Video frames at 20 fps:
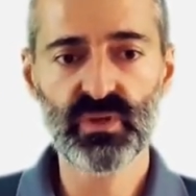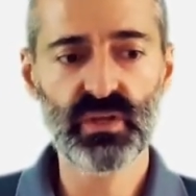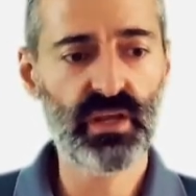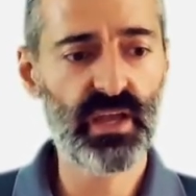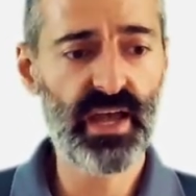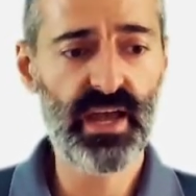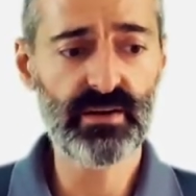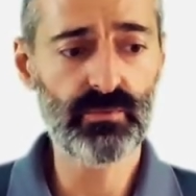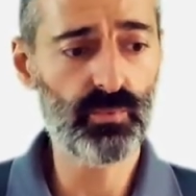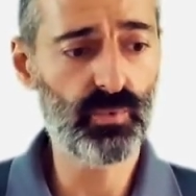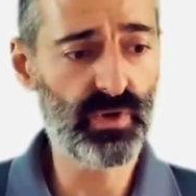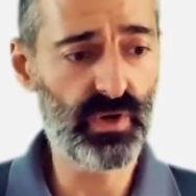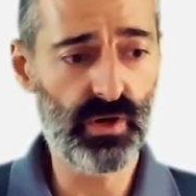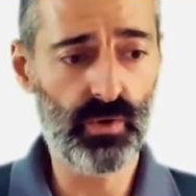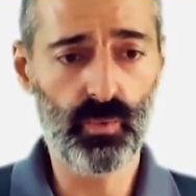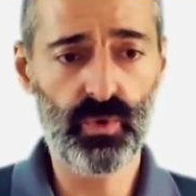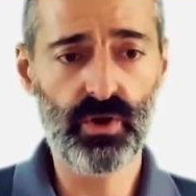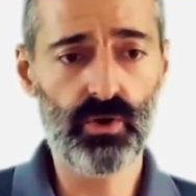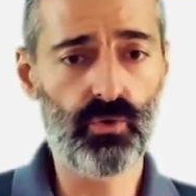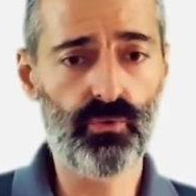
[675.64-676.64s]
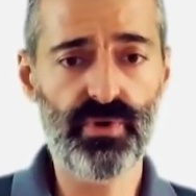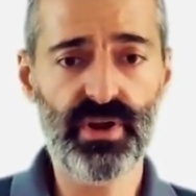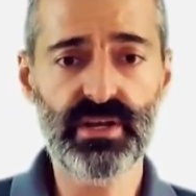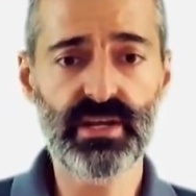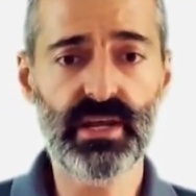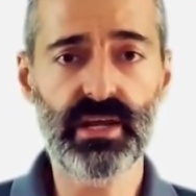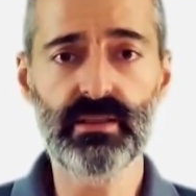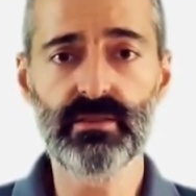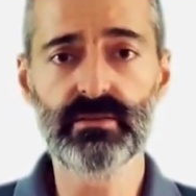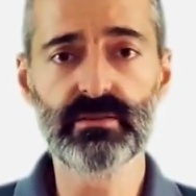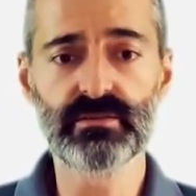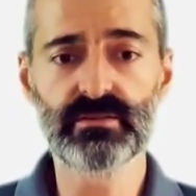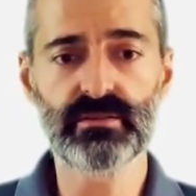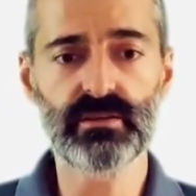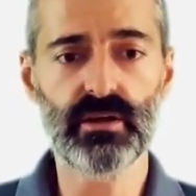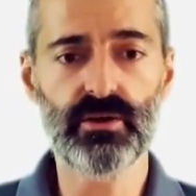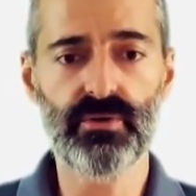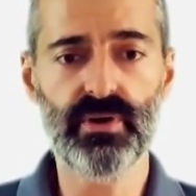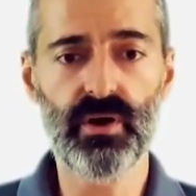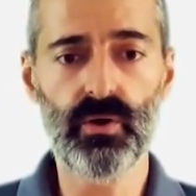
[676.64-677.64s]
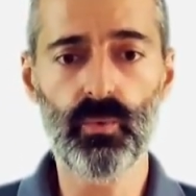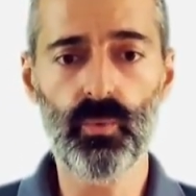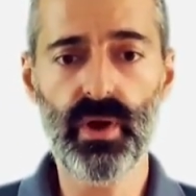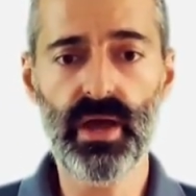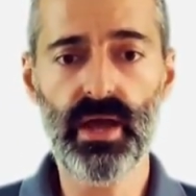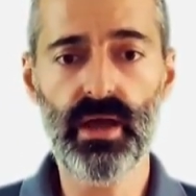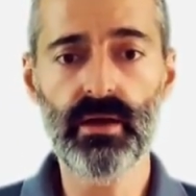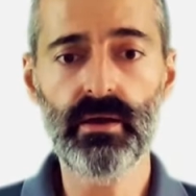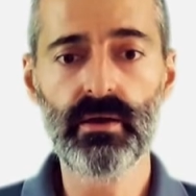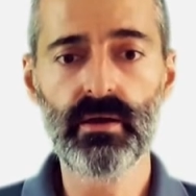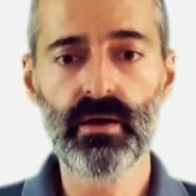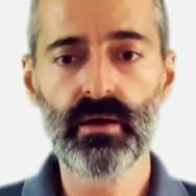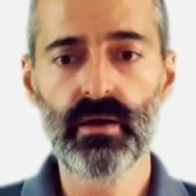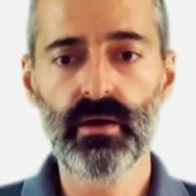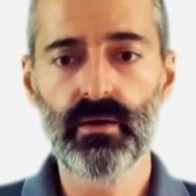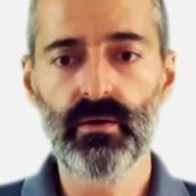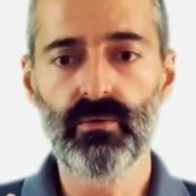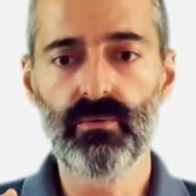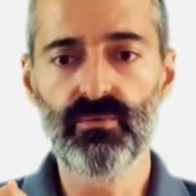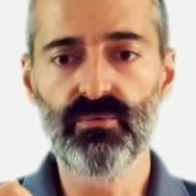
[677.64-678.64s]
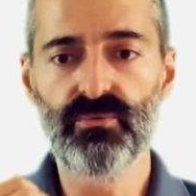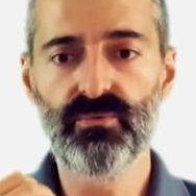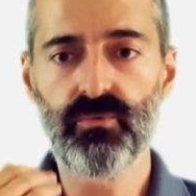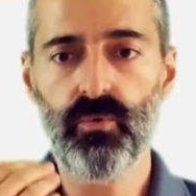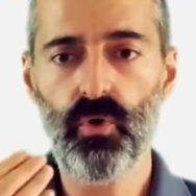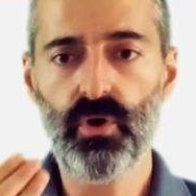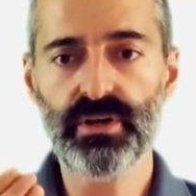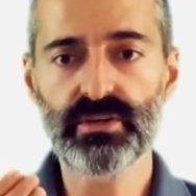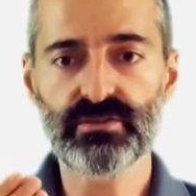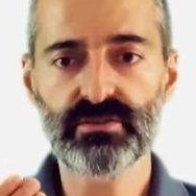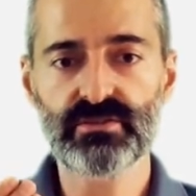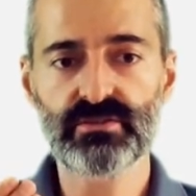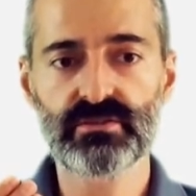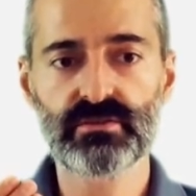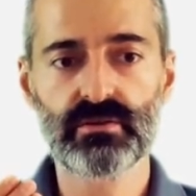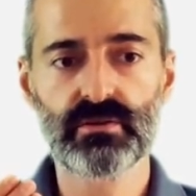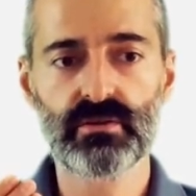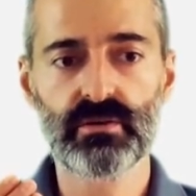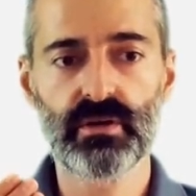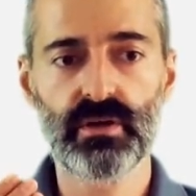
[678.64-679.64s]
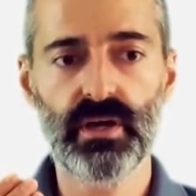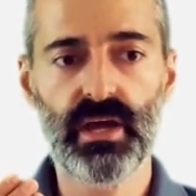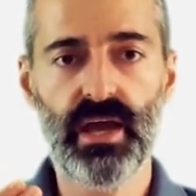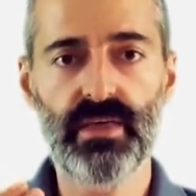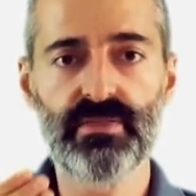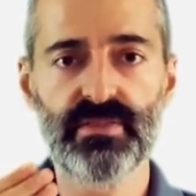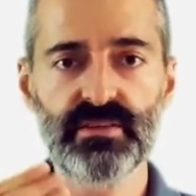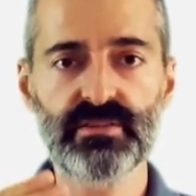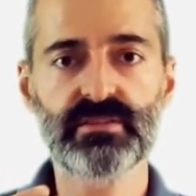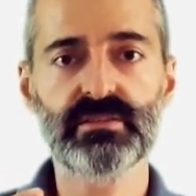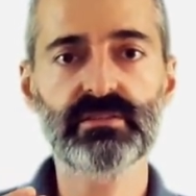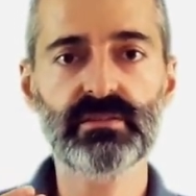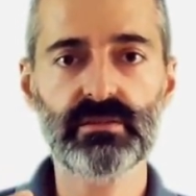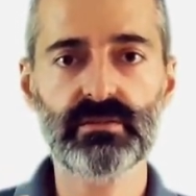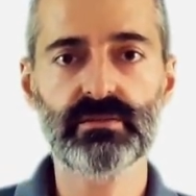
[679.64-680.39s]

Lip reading: and we're already in this era where voice, and this